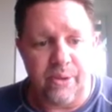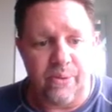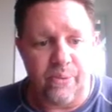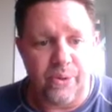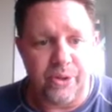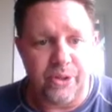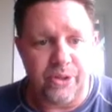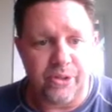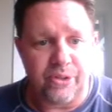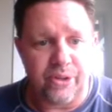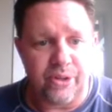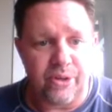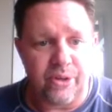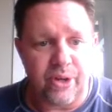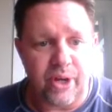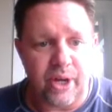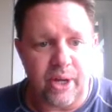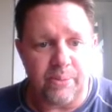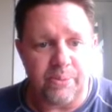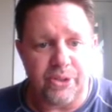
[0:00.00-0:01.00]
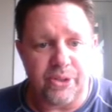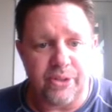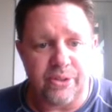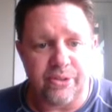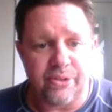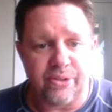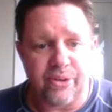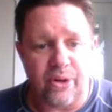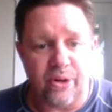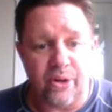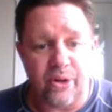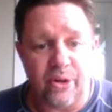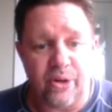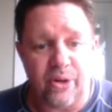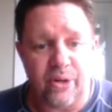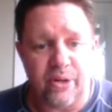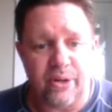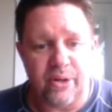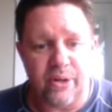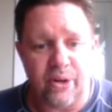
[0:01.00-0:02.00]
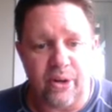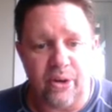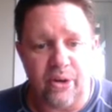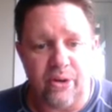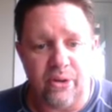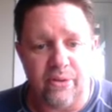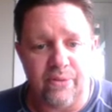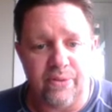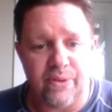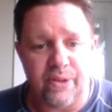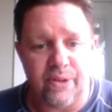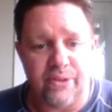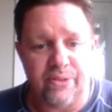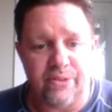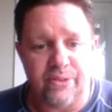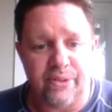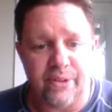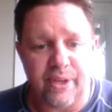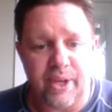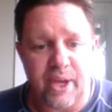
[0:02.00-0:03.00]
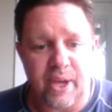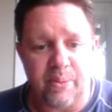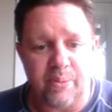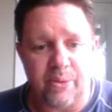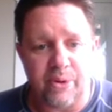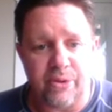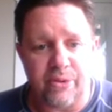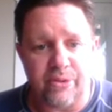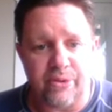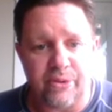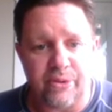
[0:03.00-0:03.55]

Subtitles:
which the nuke options are all of these k-mers.